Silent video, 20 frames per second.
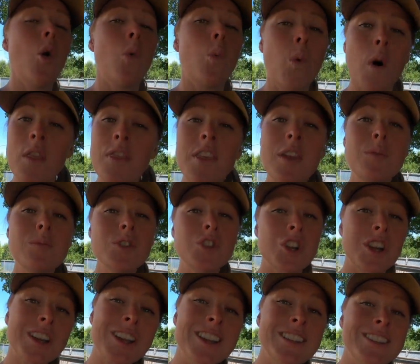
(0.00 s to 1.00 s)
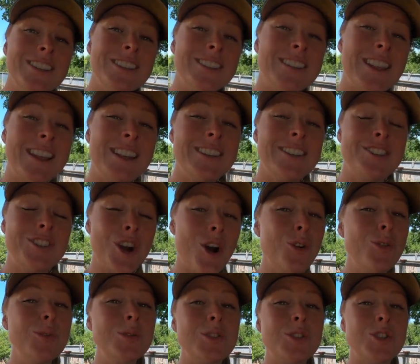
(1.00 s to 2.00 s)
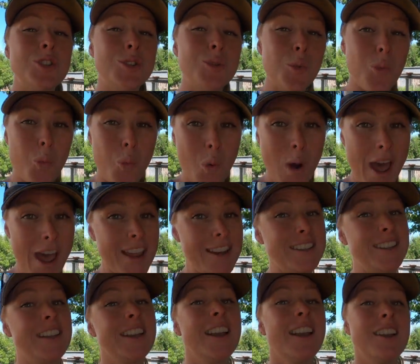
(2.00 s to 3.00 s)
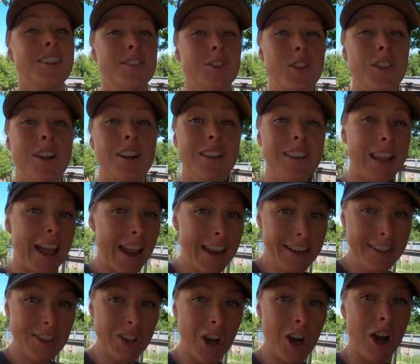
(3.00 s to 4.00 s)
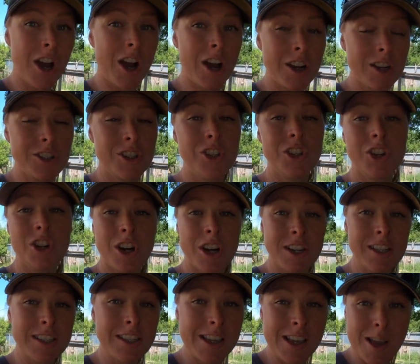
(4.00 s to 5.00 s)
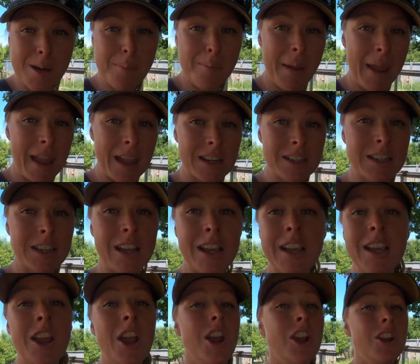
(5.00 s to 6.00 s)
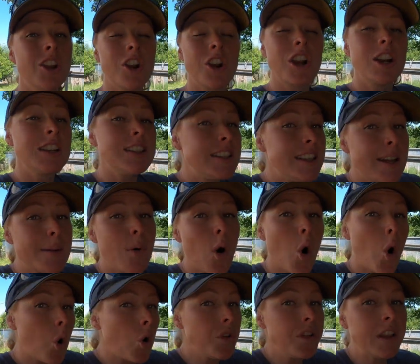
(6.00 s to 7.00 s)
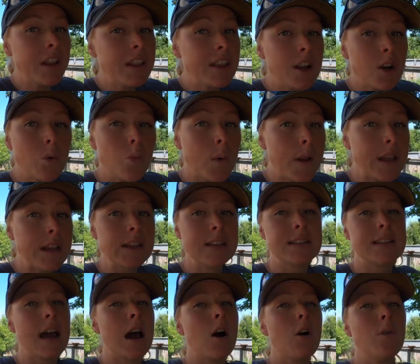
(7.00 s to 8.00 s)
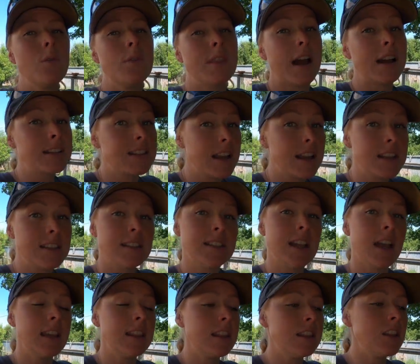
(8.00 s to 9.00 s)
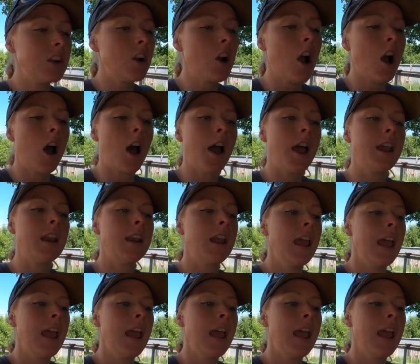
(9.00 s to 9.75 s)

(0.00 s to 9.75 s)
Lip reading: One thing with chickens is they don't sweat. So they're like dogs. You're gonna see them panting. You're gonna see them holding their wings out. That's like a sign that they're hot.